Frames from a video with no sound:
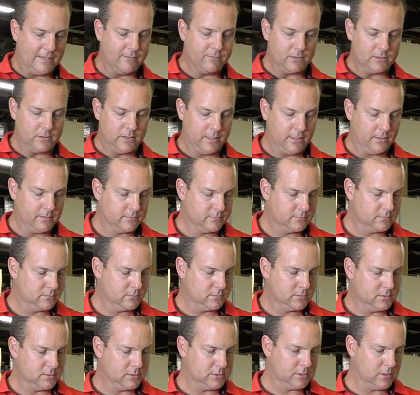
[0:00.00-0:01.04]
evenly.
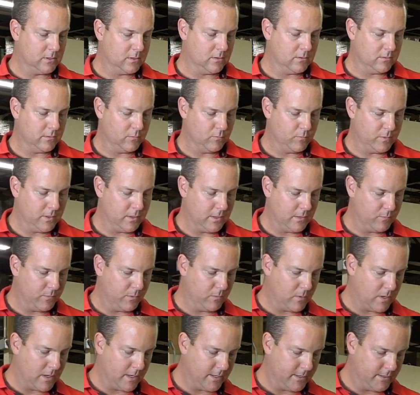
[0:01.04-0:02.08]
So, and we, and
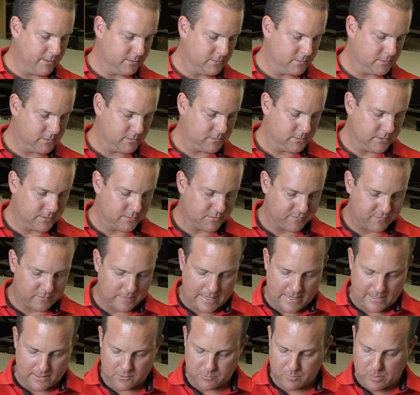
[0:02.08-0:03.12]
we want it as, as
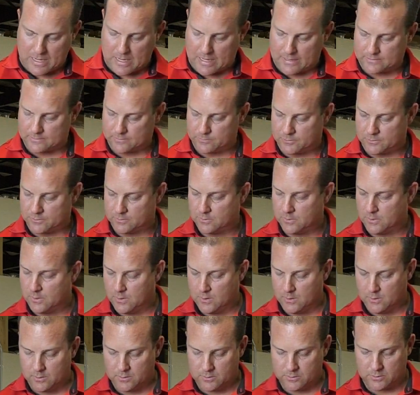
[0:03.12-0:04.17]
flat as possible.
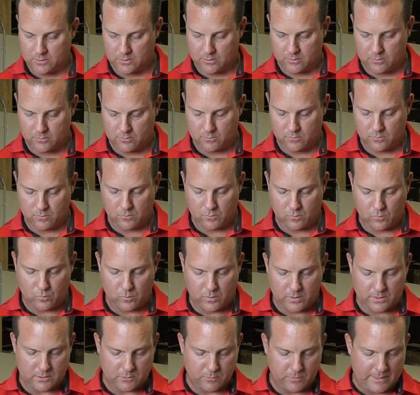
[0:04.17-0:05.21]
So
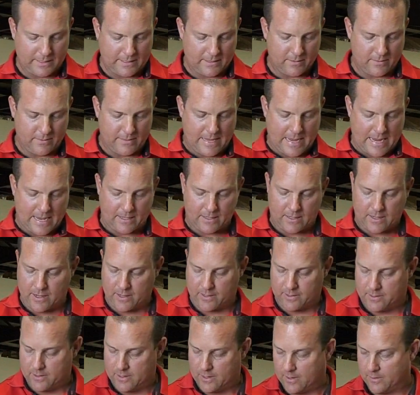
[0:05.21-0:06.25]
once we get that
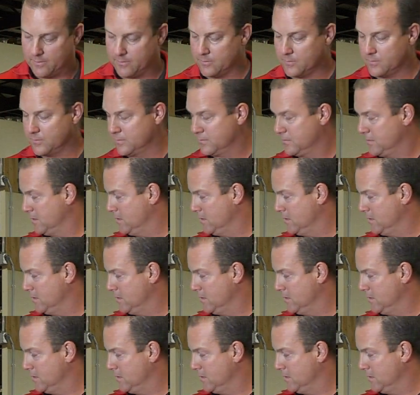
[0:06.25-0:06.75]
kind of done,